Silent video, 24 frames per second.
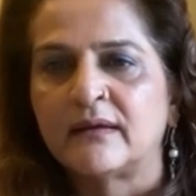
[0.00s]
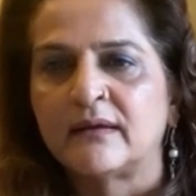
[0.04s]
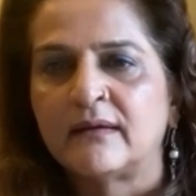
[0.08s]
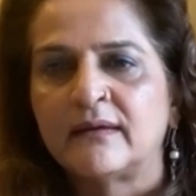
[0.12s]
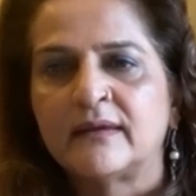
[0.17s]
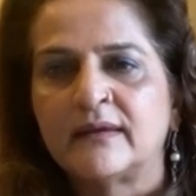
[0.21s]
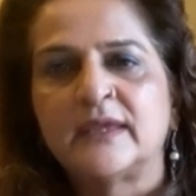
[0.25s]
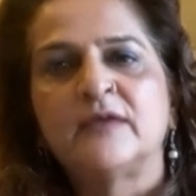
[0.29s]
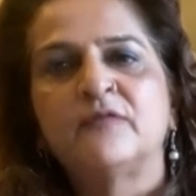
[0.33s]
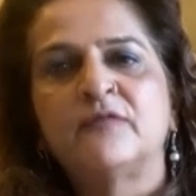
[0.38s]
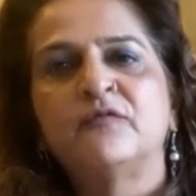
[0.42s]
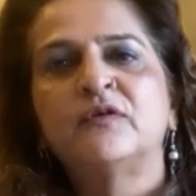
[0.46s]

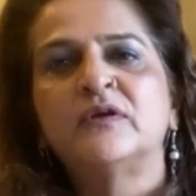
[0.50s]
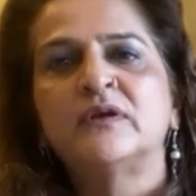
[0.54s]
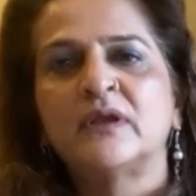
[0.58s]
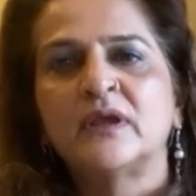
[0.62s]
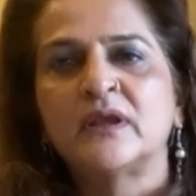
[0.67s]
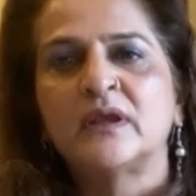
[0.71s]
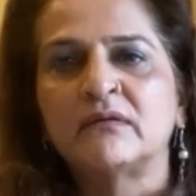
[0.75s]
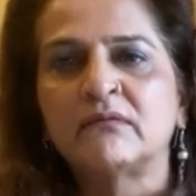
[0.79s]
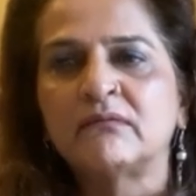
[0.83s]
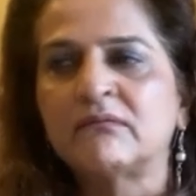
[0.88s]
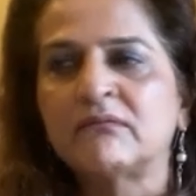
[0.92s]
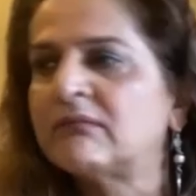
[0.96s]
Even
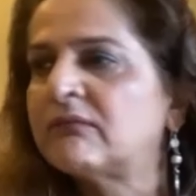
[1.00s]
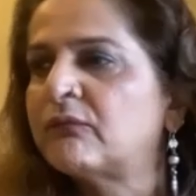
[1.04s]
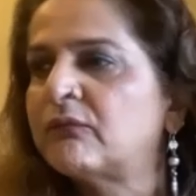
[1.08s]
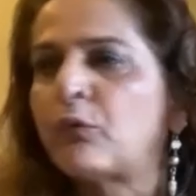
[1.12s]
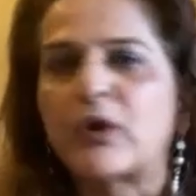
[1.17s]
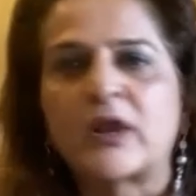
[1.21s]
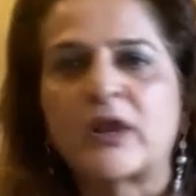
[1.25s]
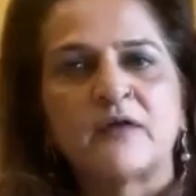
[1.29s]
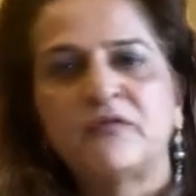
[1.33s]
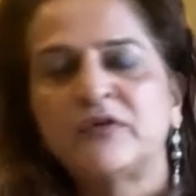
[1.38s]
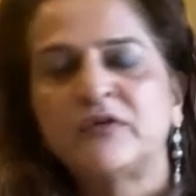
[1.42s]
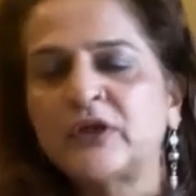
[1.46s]
in
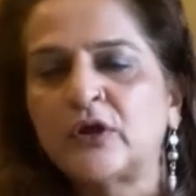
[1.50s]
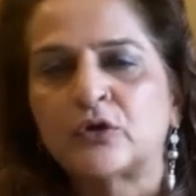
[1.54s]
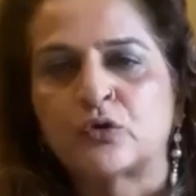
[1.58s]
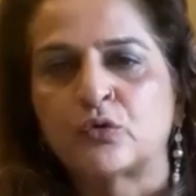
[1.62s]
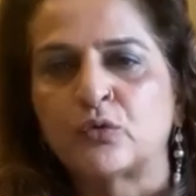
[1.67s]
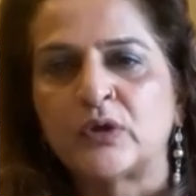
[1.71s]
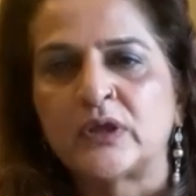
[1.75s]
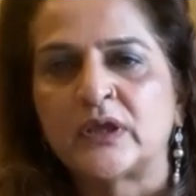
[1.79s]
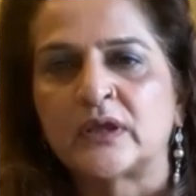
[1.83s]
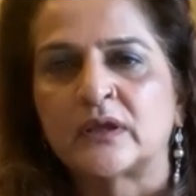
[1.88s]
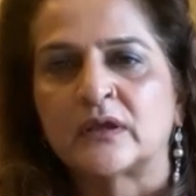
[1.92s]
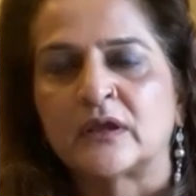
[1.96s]
whatever you're
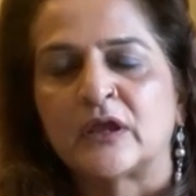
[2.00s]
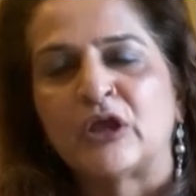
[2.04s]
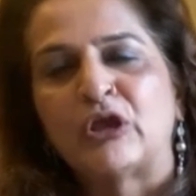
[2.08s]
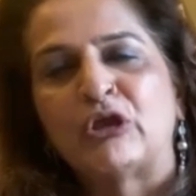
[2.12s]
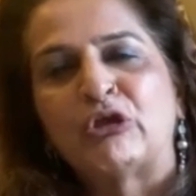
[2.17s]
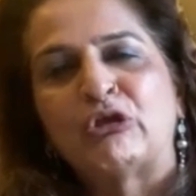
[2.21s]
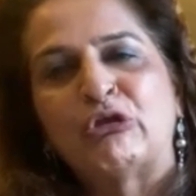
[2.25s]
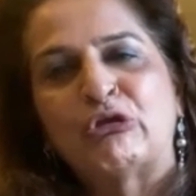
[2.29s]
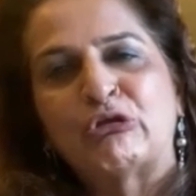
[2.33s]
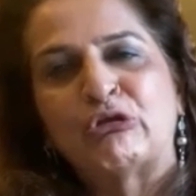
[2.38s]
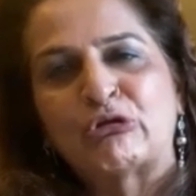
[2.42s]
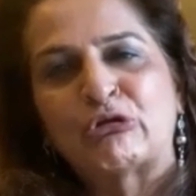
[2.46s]
doing,
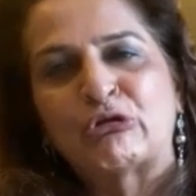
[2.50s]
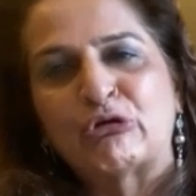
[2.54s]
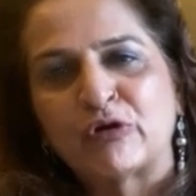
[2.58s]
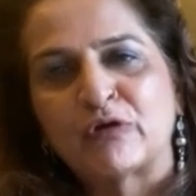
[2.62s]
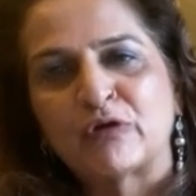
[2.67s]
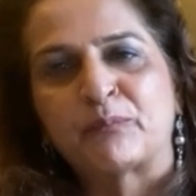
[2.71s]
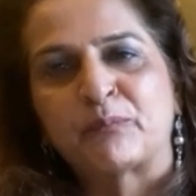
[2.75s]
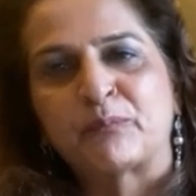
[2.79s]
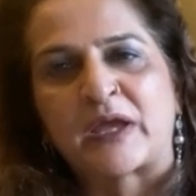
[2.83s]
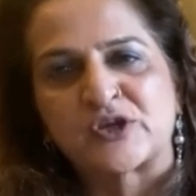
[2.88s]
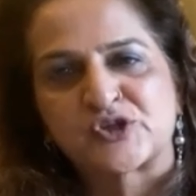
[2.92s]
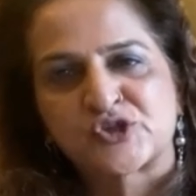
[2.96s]
you know,
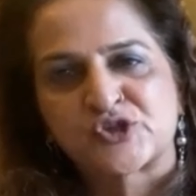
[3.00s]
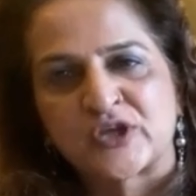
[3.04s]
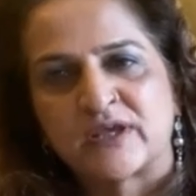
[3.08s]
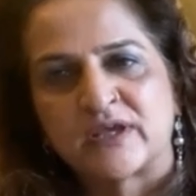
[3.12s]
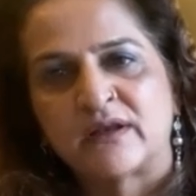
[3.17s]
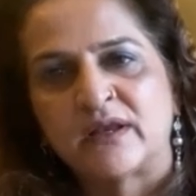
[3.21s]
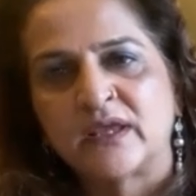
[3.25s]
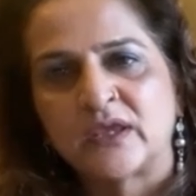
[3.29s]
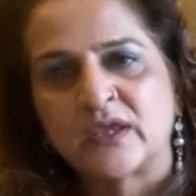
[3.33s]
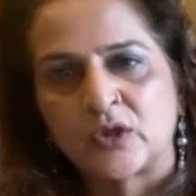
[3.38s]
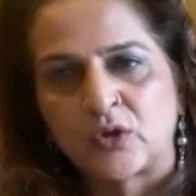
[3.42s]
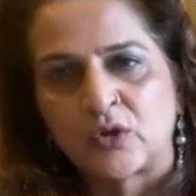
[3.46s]
by
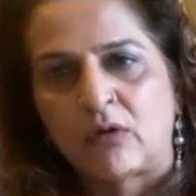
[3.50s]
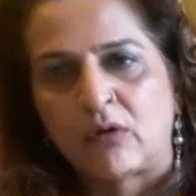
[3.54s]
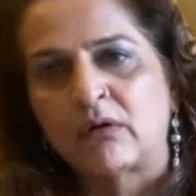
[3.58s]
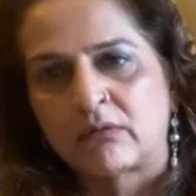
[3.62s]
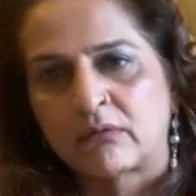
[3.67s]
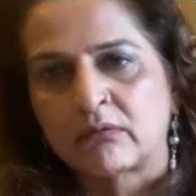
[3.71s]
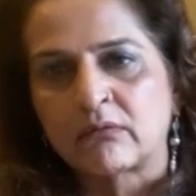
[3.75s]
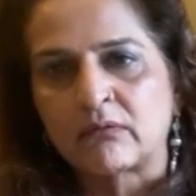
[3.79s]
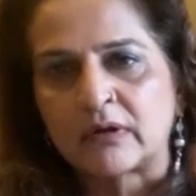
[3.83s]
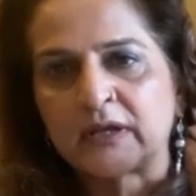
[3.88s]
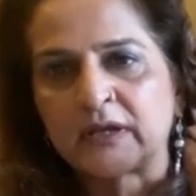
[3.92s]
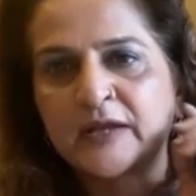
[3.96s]
sharing
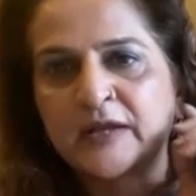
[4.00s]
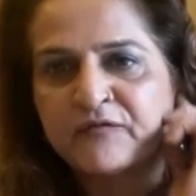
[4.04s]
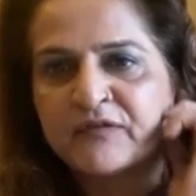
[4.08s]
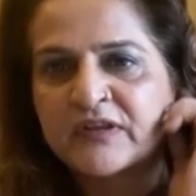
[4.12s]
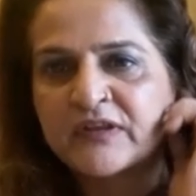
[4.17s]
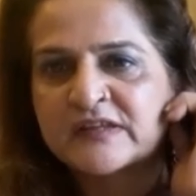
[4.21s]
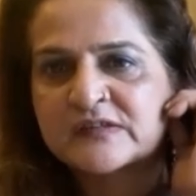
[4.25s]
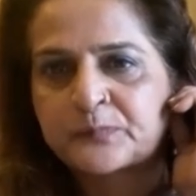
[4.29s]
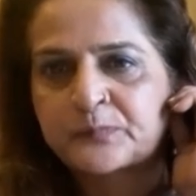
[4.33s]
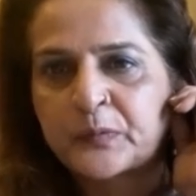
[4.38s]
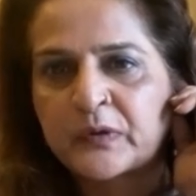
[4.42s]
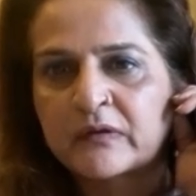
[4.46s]
your lived
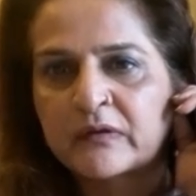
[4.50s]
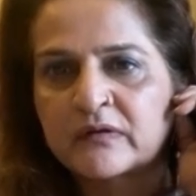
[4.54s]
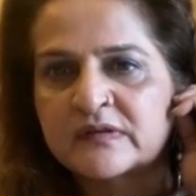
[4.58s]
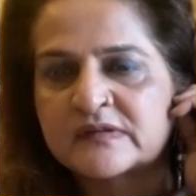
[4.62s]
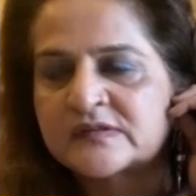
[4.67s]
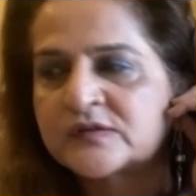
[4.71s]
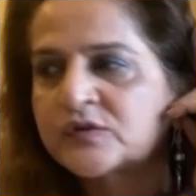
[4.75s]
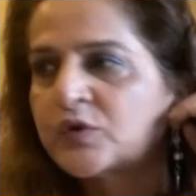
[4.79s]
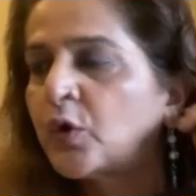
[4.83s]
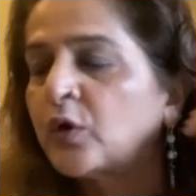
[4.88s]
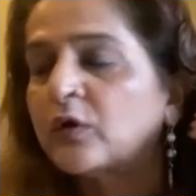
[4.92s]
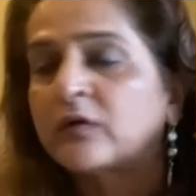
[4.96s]

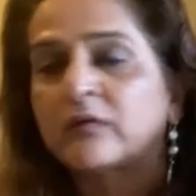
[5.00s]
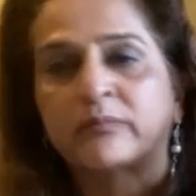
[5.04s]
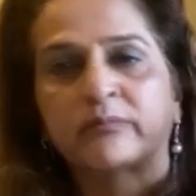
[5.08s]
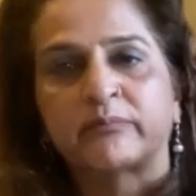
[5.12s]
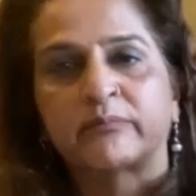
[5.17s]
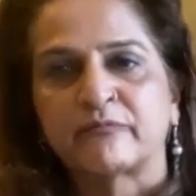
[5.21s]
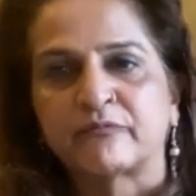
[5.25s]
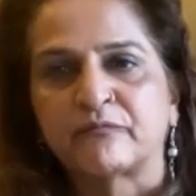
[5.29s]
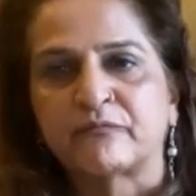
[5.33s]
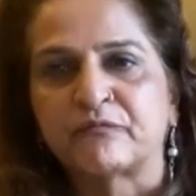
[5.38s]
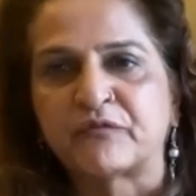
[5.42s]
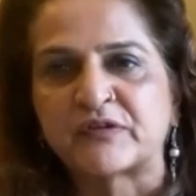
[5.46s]
experience, your
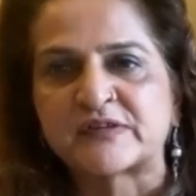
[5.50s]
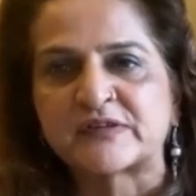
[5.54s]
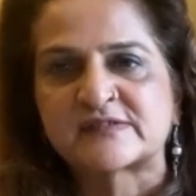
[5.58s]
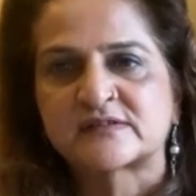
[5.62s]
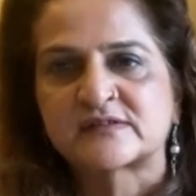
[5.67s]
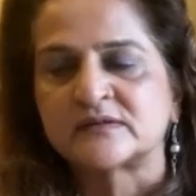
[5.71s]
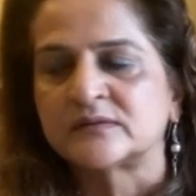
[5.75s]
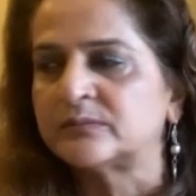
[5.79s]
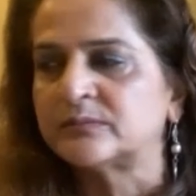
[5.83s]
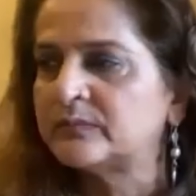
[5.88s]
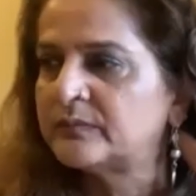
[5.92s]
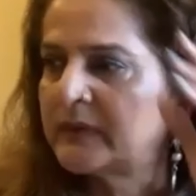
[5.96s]

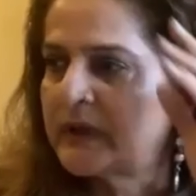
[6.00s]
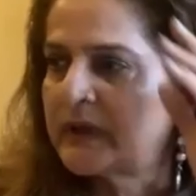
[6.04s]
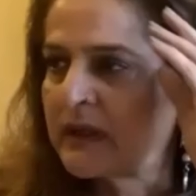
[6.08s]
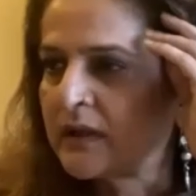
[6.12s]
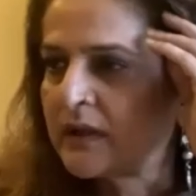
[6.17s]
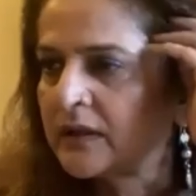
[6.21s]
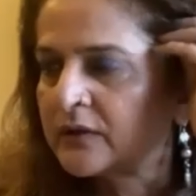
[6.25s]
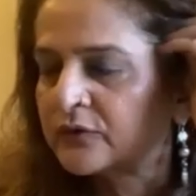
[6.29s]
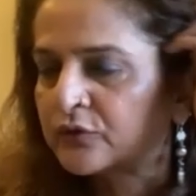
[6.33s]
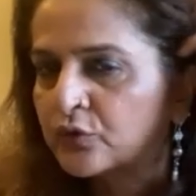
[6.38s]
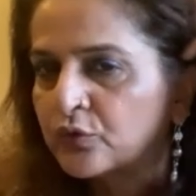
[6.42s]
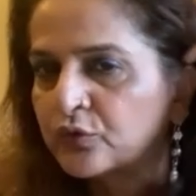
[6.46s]
wisdom
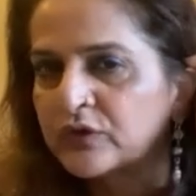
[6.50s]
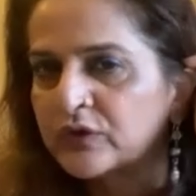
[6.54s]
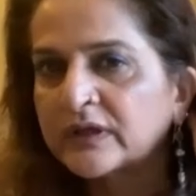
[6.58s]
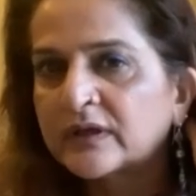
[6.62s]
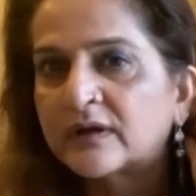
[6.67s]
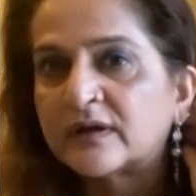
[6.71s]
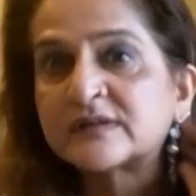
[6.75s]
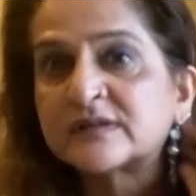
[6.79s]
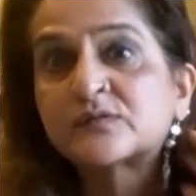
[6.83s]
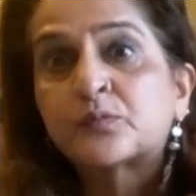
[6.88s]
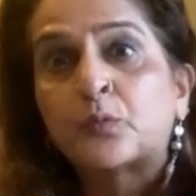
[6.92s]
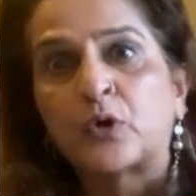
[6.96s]
through the
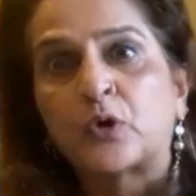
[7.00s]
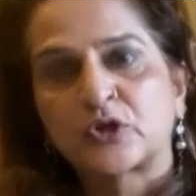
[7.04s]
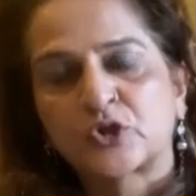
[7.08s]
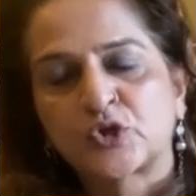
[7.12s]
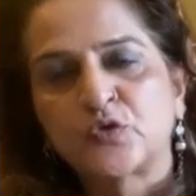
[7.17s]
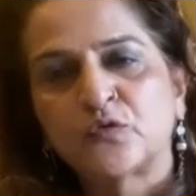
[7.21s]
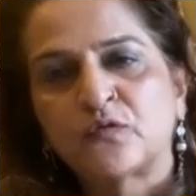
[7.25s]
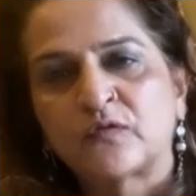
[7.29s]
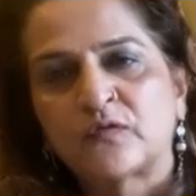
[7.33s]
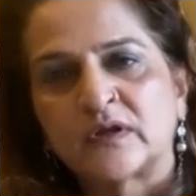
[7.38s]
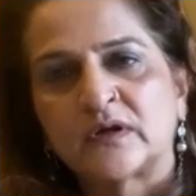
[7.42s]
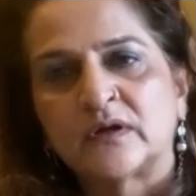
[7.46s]
years, what
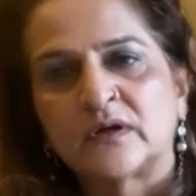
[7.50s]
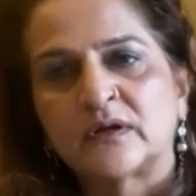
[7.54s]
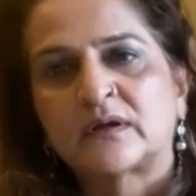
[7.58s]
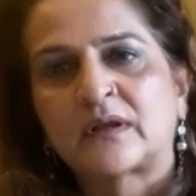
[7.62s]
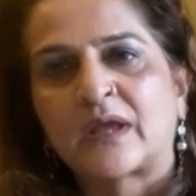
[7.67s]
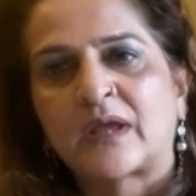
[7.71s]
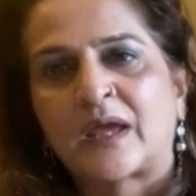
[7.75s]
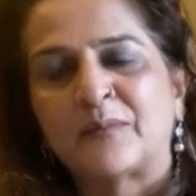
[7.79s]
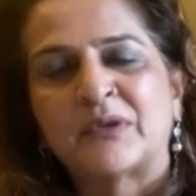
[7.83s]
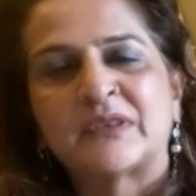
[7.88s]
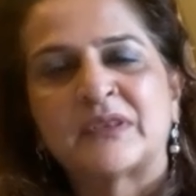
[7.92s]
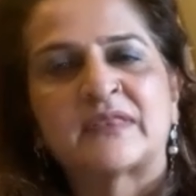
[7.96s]
you've learned,
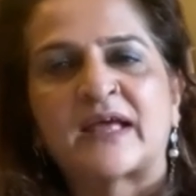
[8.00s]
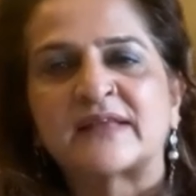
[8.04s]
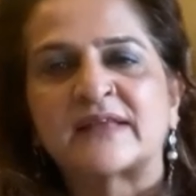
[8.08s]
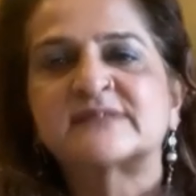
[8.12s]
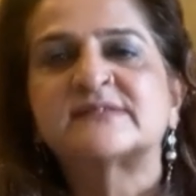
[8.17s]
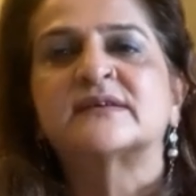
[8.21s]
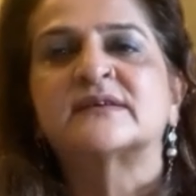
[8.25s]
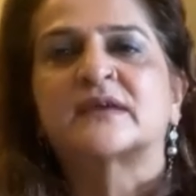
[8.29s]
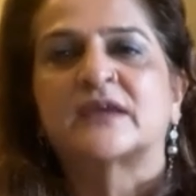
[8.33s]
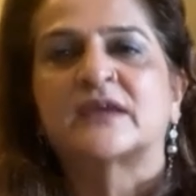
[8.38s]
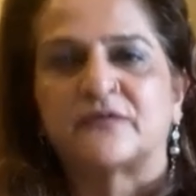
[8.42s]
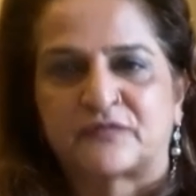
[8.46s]
I mean,
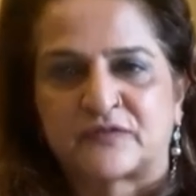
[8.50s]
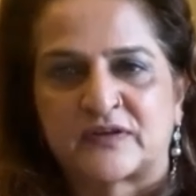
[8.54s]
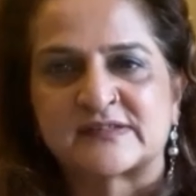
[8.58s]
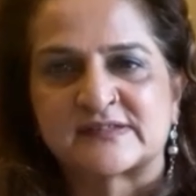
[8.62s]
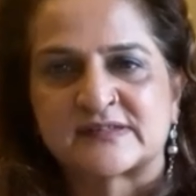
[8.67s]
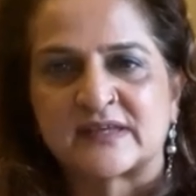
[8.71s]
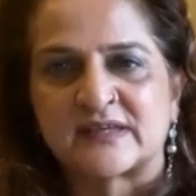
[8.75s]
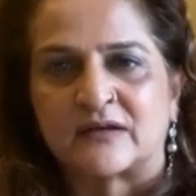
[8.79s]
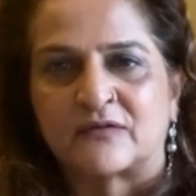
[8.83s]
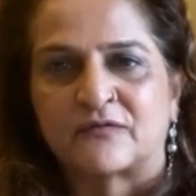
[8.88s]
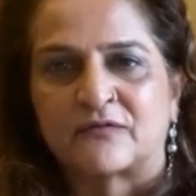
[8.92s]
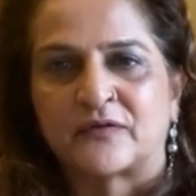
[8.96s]
that's a gift
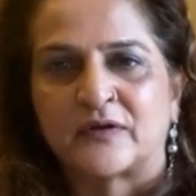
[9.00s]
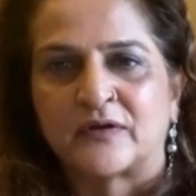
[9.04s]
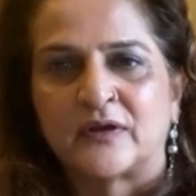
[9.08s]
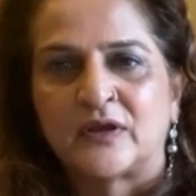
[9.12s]
itself.